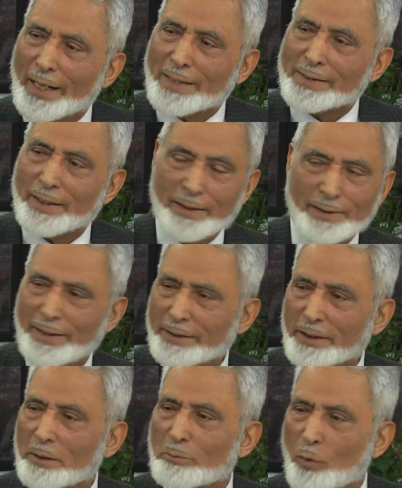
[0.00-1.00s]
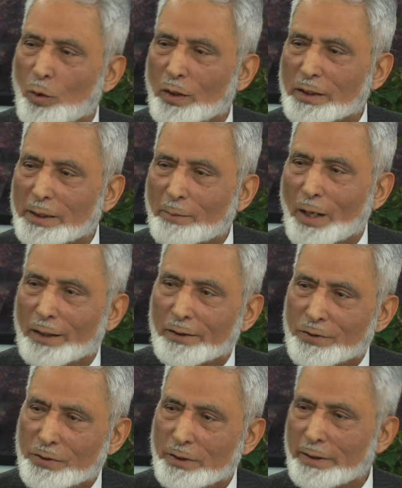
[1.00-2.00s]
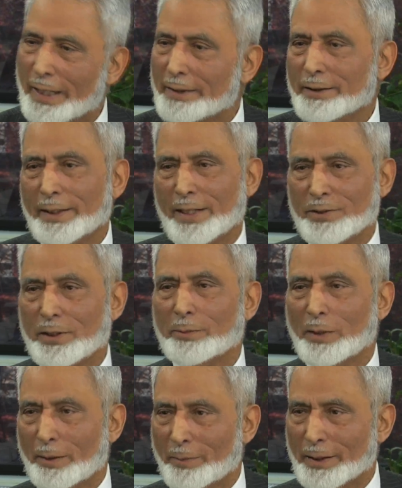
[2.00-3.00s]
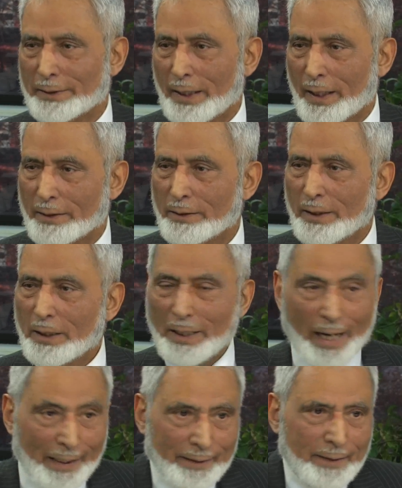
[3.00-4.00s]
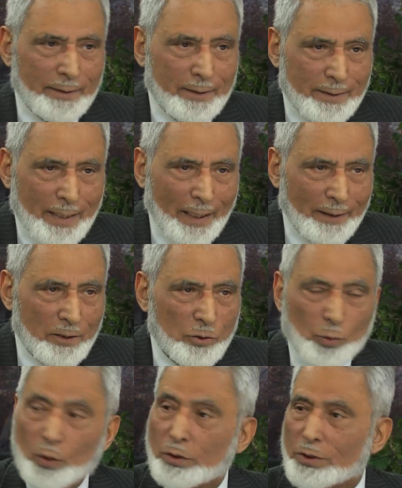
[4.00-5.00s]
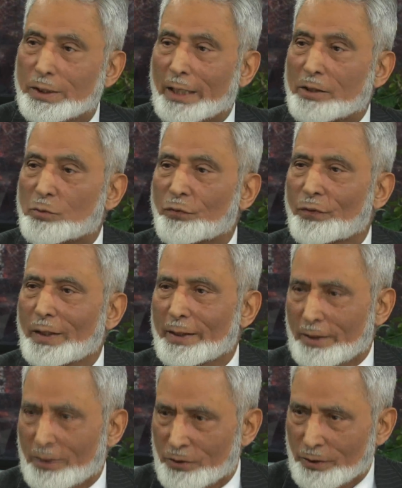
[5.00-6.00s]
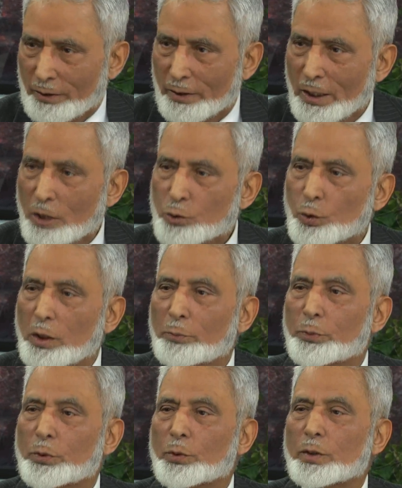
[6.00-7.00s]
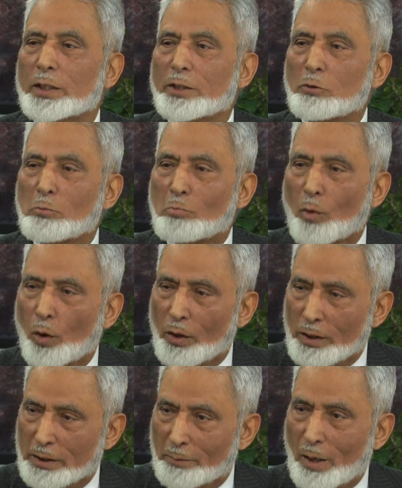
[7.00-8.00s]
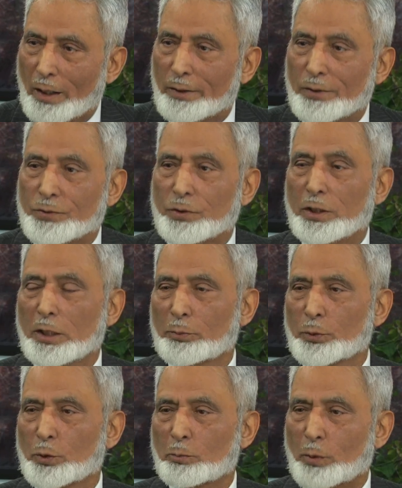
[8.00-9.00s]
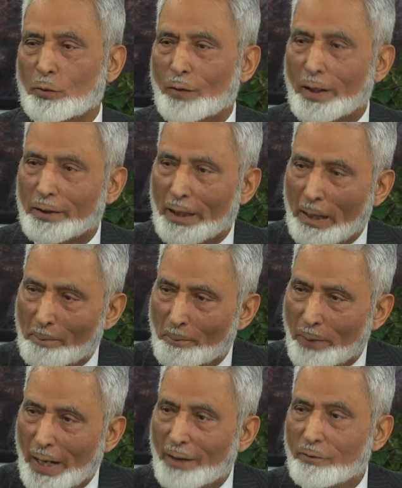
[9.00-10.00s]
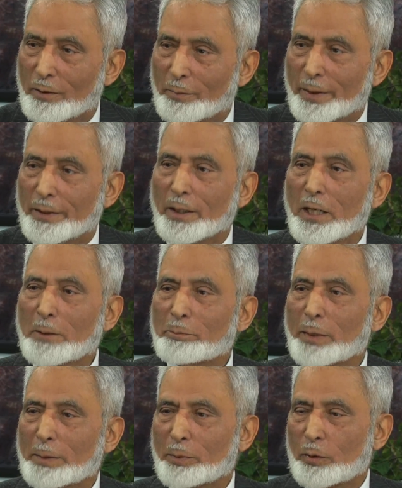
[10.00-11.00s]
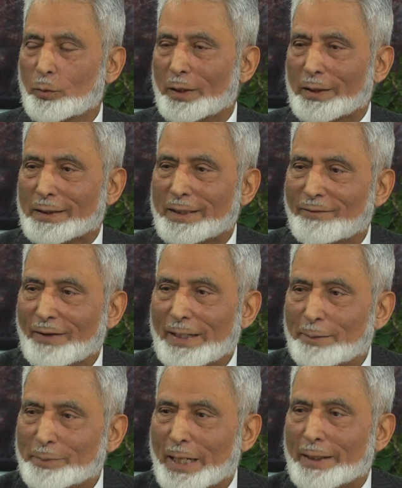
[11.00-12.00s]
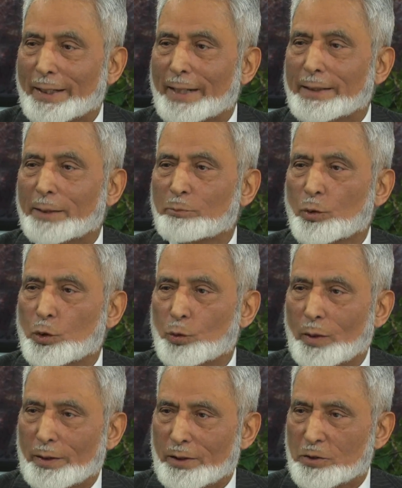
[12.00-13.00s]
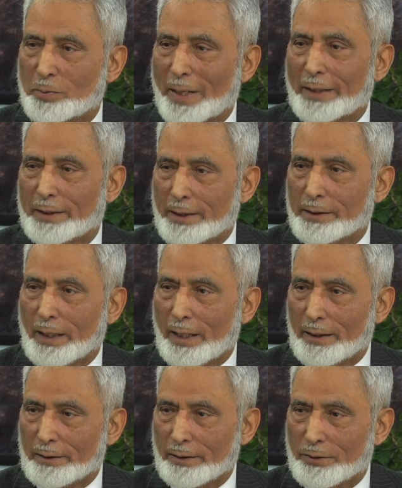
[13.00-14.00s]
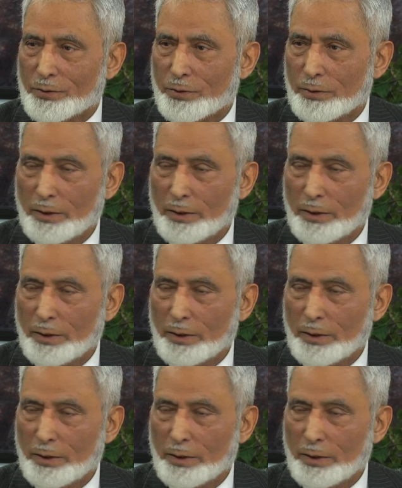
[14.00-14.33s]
has a little more democracy than the rest of Baghdad. And the result is Kurdistan is flourishing. So if you give more democracy, if you provide empowerment, people will develop that kind of mutual respect and tolerance.